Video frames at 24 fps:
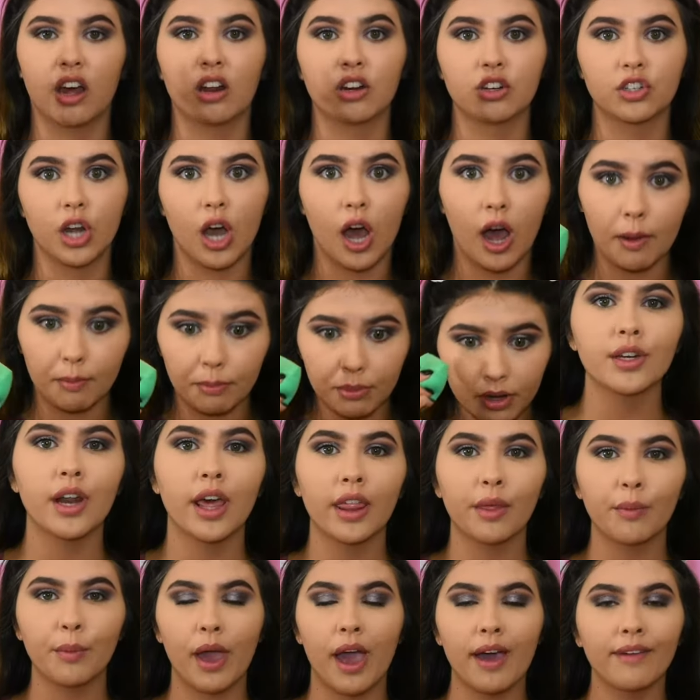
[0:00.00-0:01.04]
on top. So
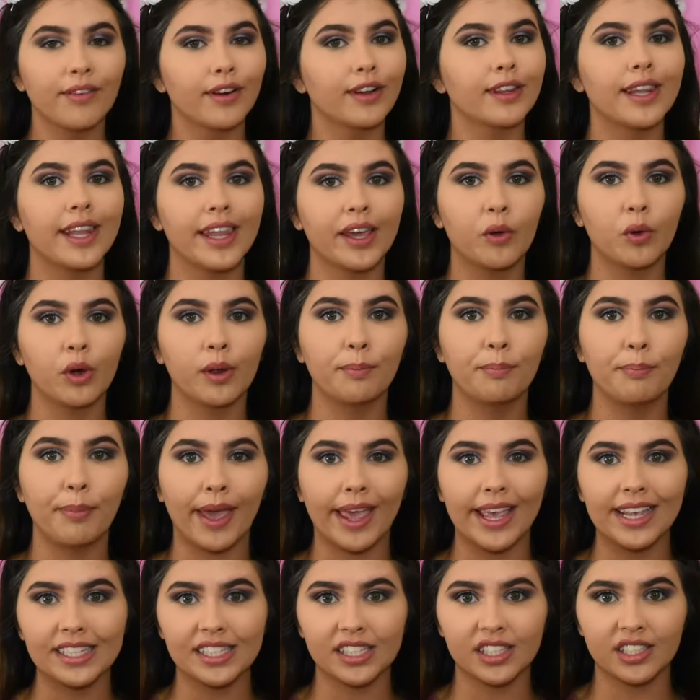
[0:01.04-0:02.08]
now that we have our liquid
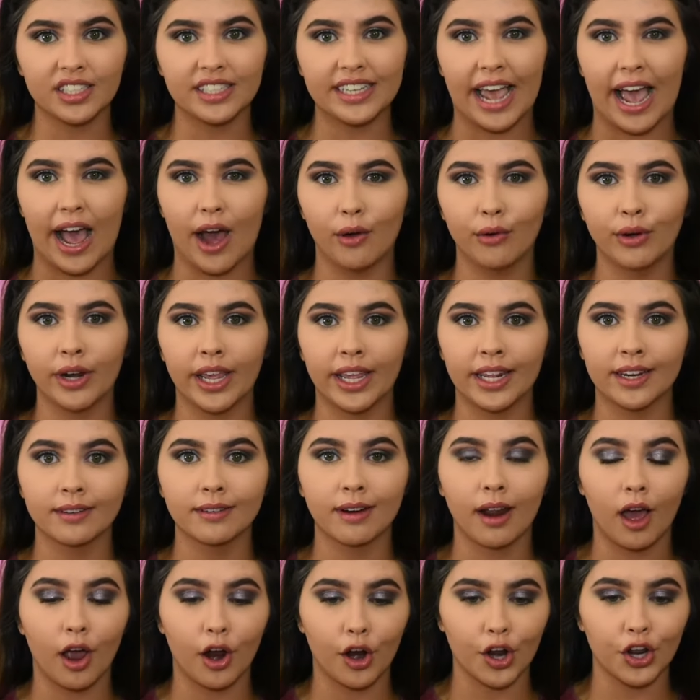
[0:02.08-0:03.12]
base down
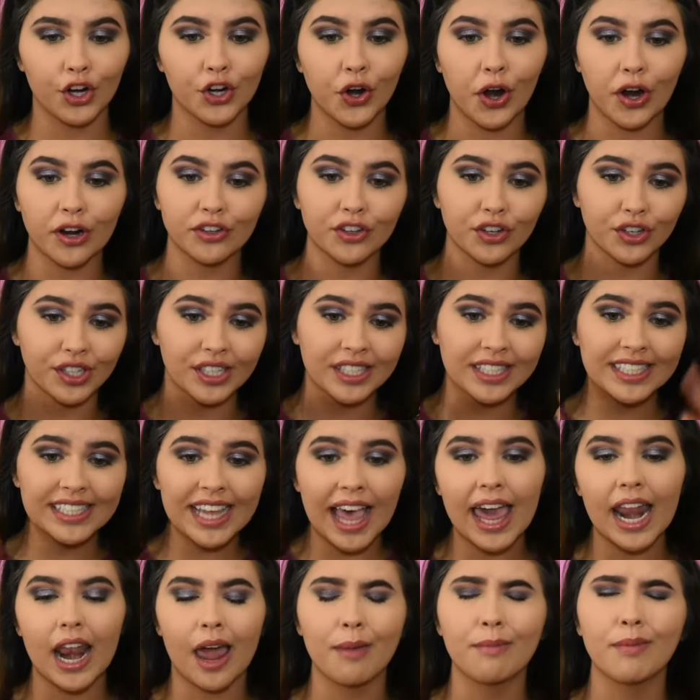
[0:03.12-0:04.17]
and our under eyes are
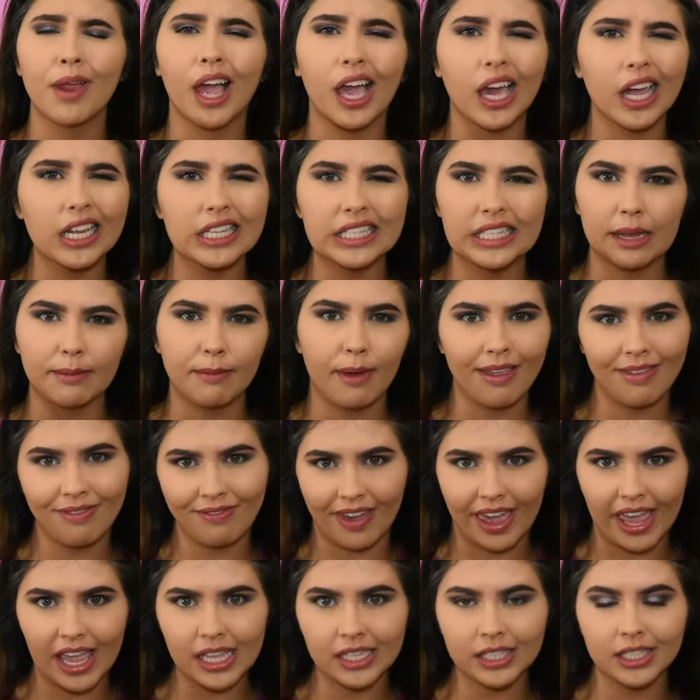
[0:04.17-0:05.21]
set, I'm not going to set my
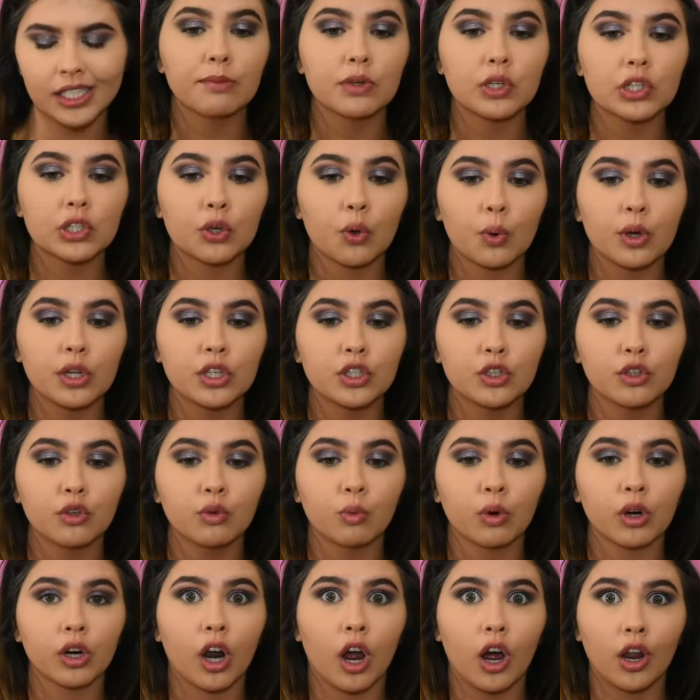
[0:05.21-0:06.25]
face. I'm just going to
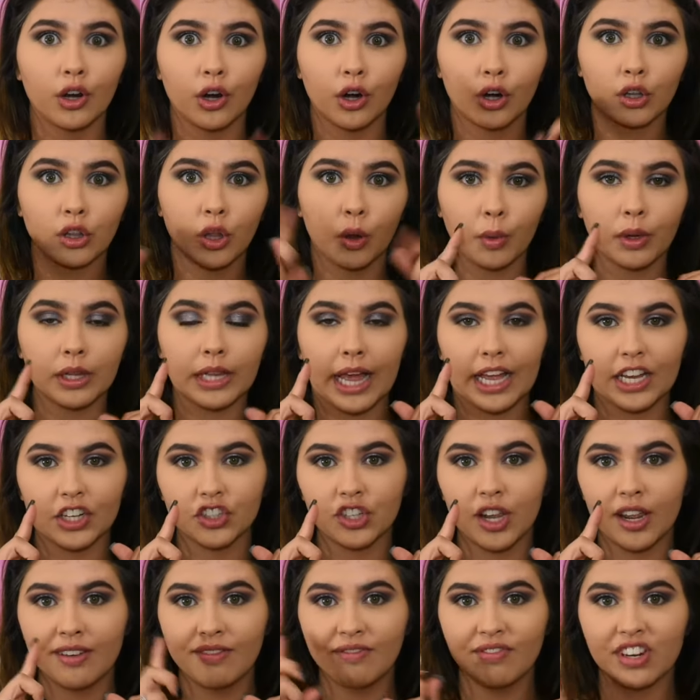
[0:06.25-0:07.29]
work on our lower
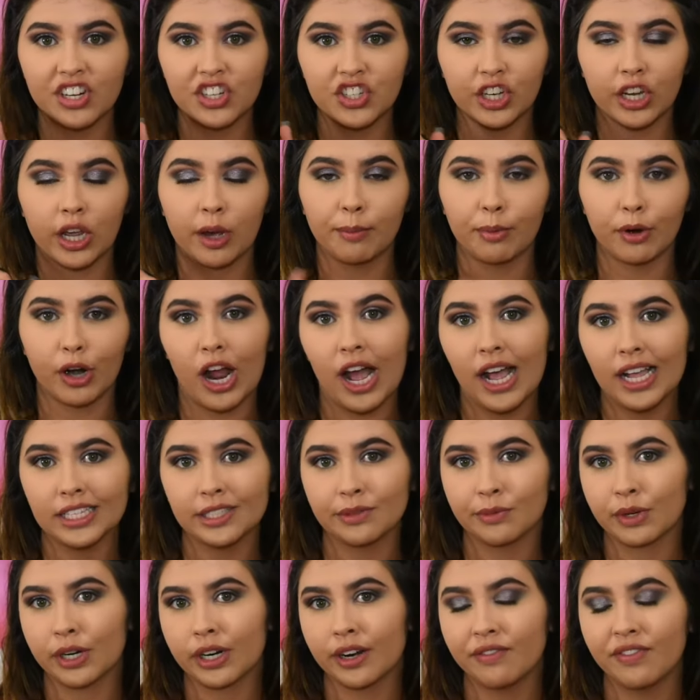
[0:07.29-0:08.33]
lash line, finishing up our eyes,
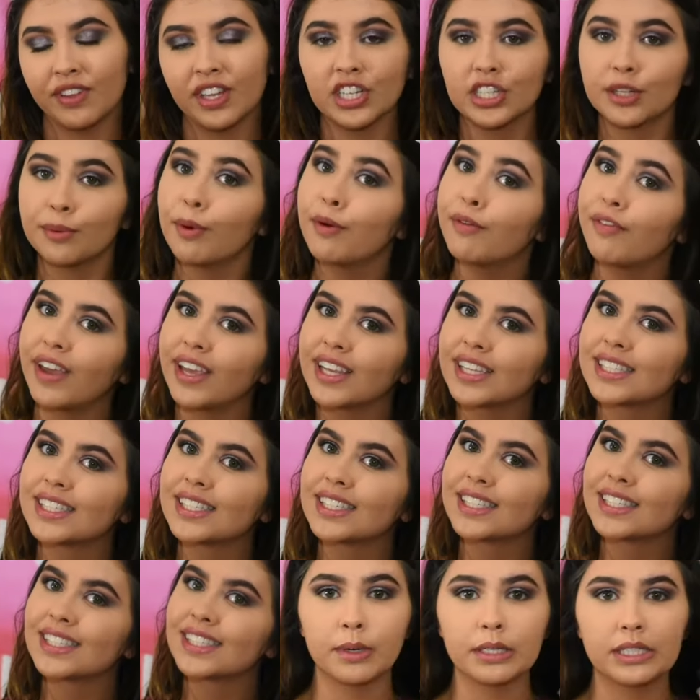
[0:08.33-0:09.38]
and we're going to finish up our
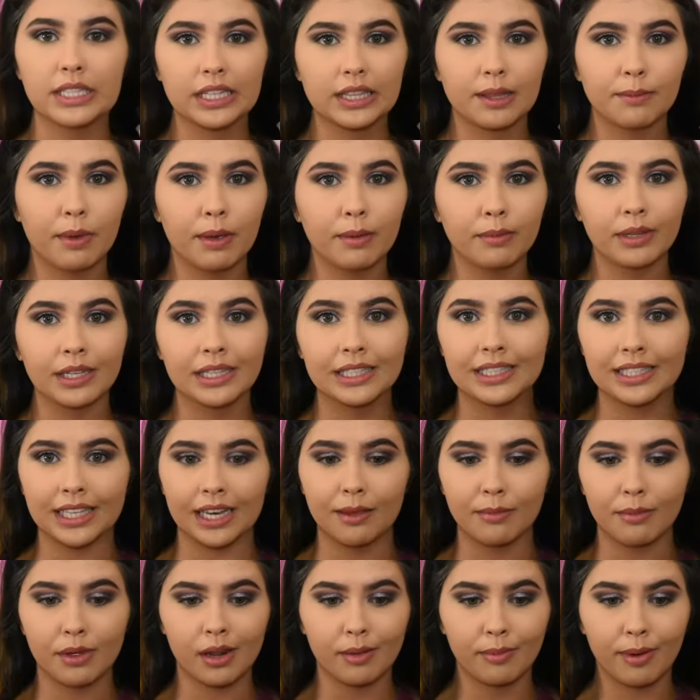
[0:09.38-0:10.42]
face. I'm going to take the Maybelline
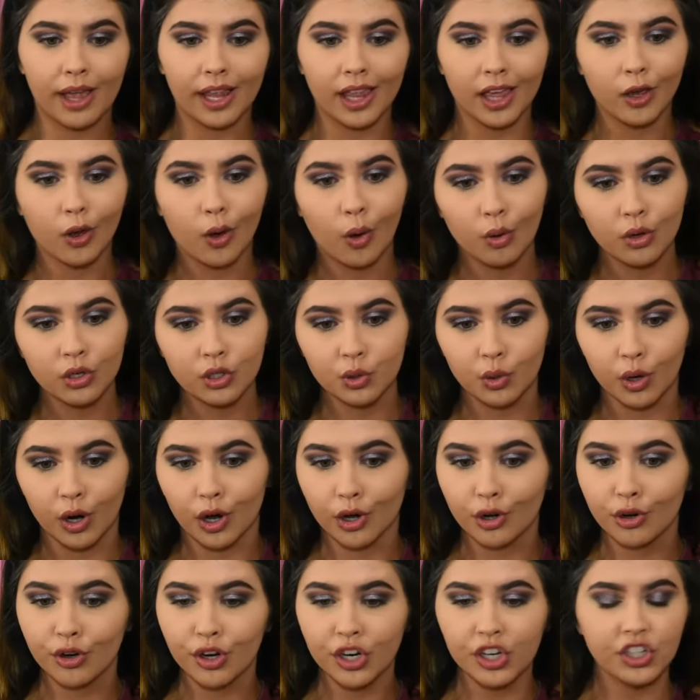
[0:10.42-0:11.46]
City Mini palette and go into our
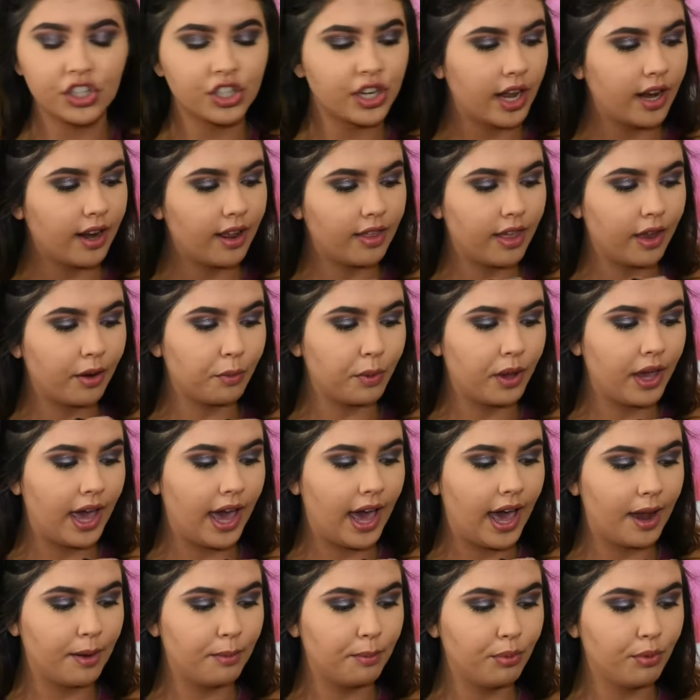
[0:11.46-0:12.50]
crease shade that we
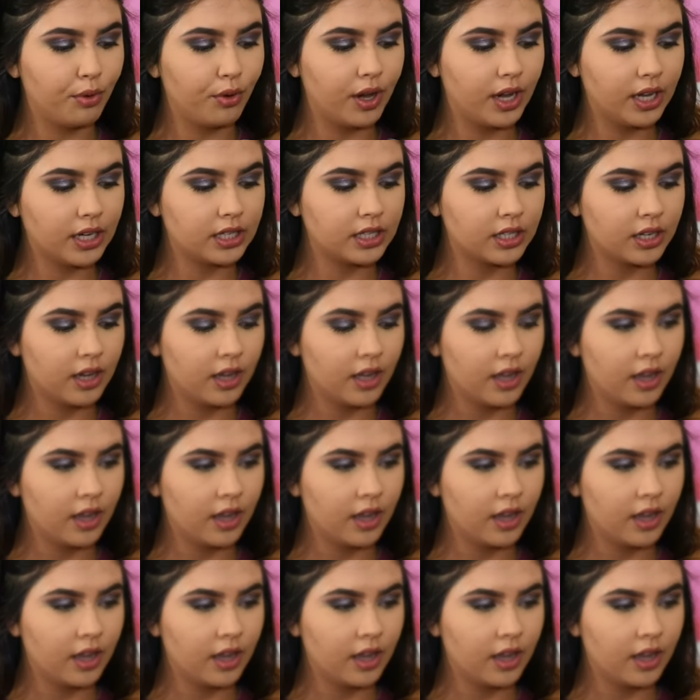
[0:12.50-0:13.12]
had put